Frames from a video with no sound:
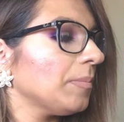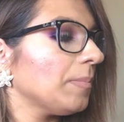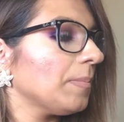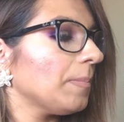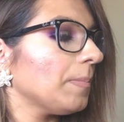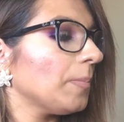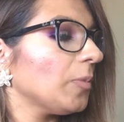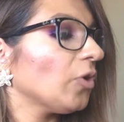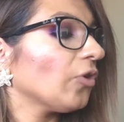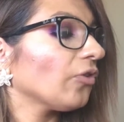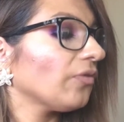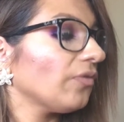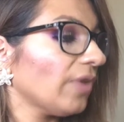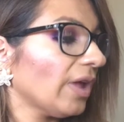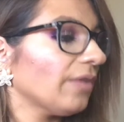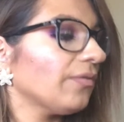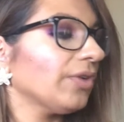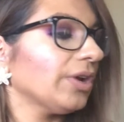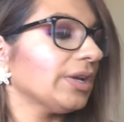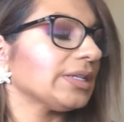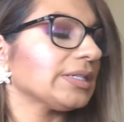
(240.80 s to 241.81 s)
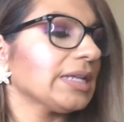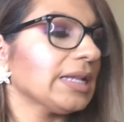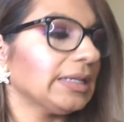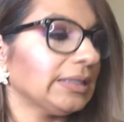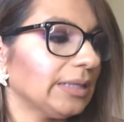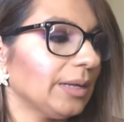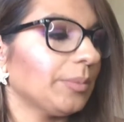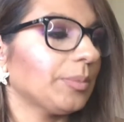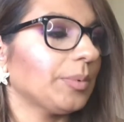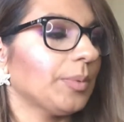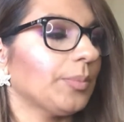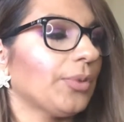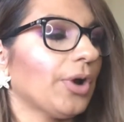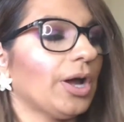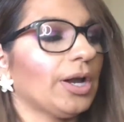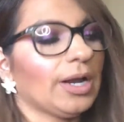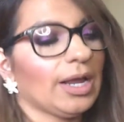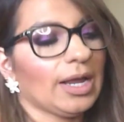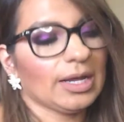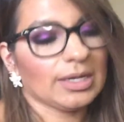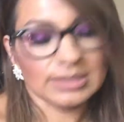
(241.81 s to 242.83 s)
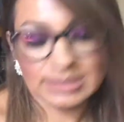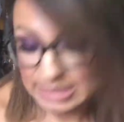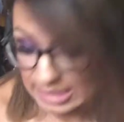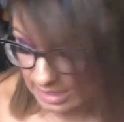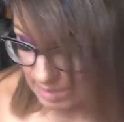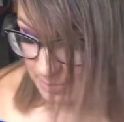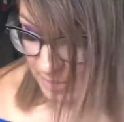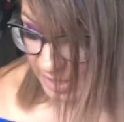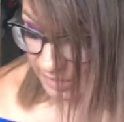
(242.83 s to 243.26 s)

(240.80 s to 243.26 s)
your favorite lip products? And my